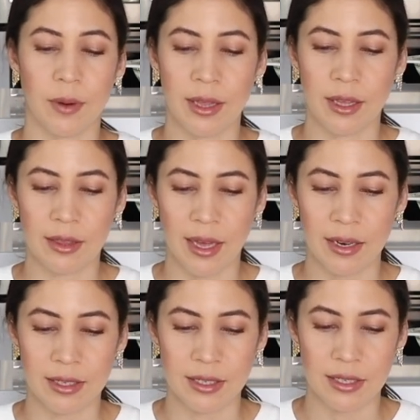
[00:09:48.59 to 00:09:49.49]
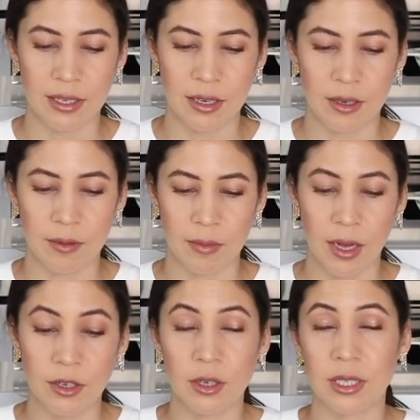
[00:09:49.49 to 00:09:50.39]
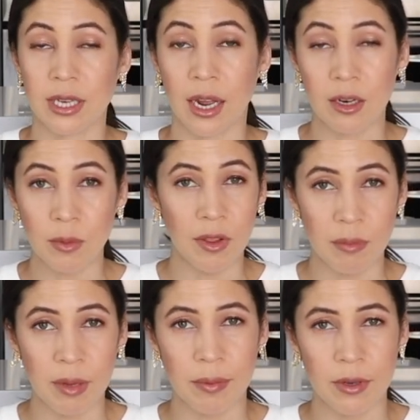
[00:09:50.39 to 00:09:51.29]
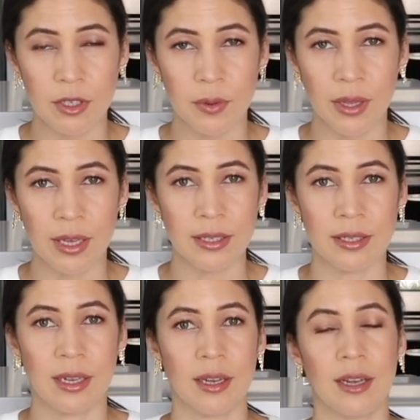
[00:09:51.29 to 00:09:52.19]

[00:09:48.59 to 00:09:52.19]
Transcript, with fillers: So I think that it's understandable that people are doing this,